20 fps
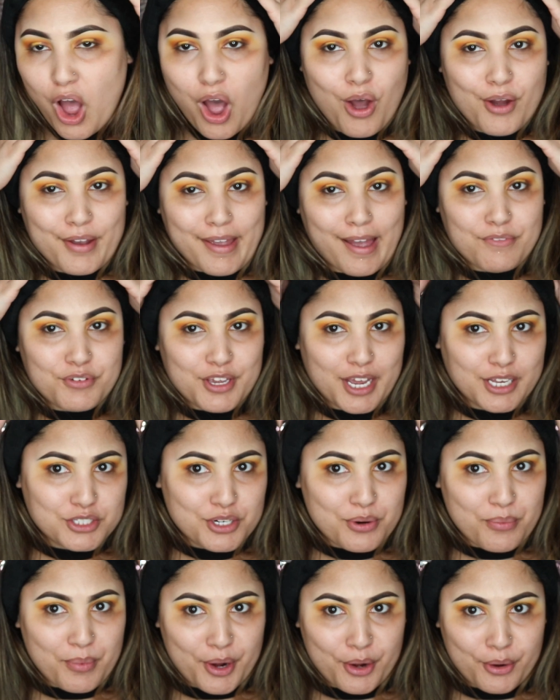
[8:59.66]
Oh yeah, if you guys
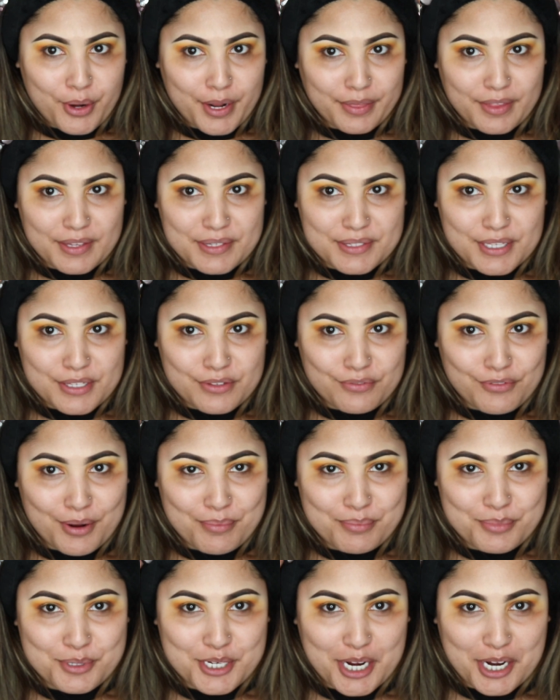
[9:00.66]
are wondering, this is
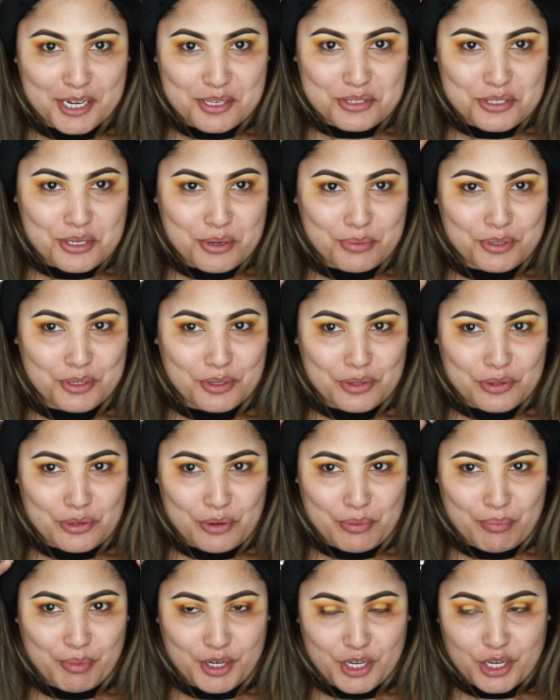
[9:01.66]
from Daiso. It's
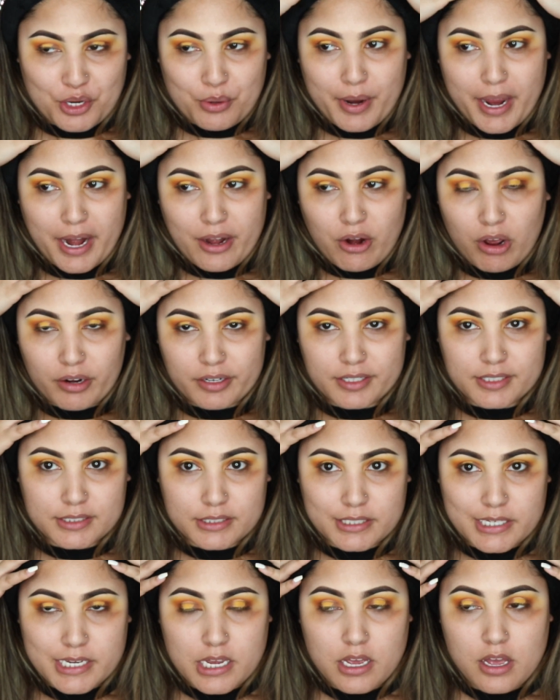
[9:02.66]
super cute, and
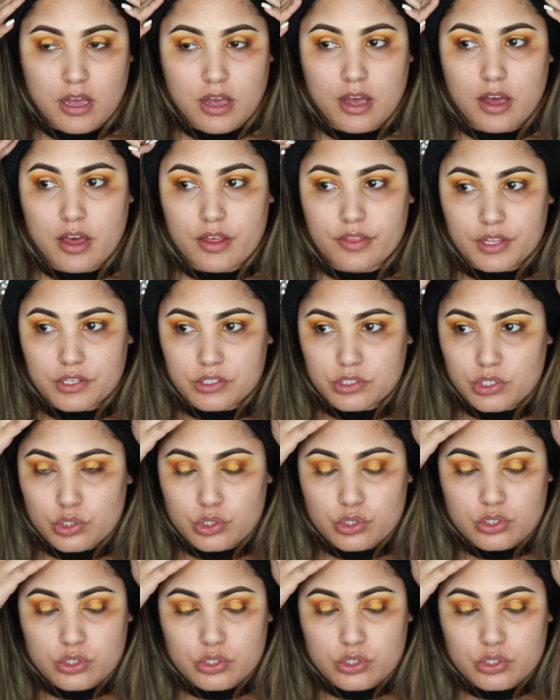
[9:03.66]
honestly, this is